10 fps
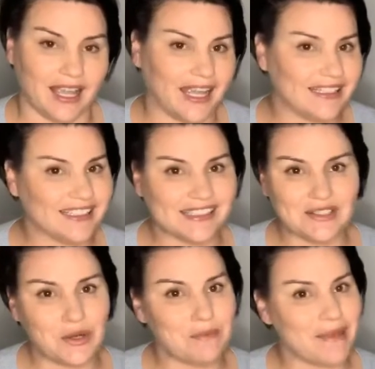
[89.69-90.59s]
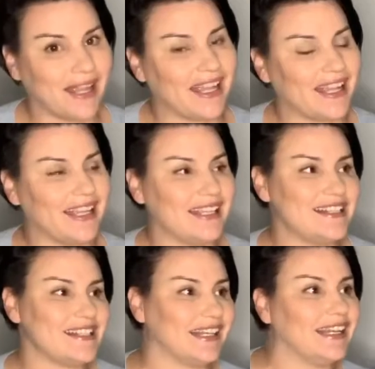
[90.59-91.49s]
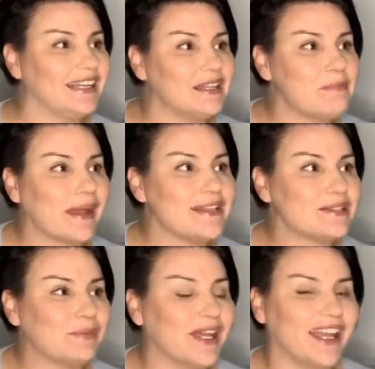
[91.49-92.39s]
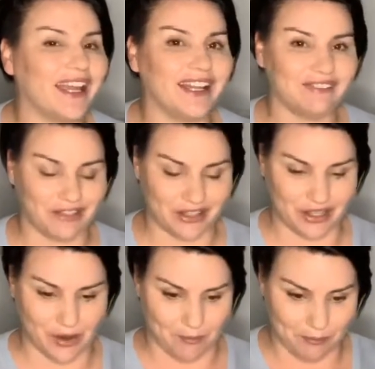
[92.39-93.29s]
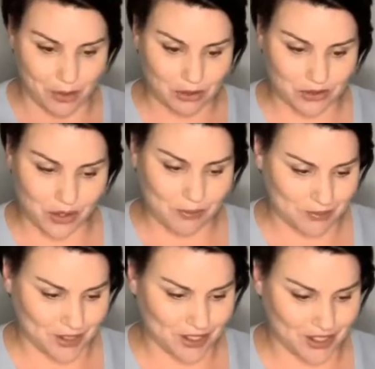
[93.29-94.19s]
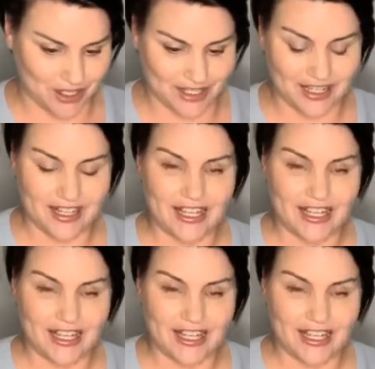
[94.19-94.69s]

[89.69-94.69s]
It does not mean sitting in the basement with your books open,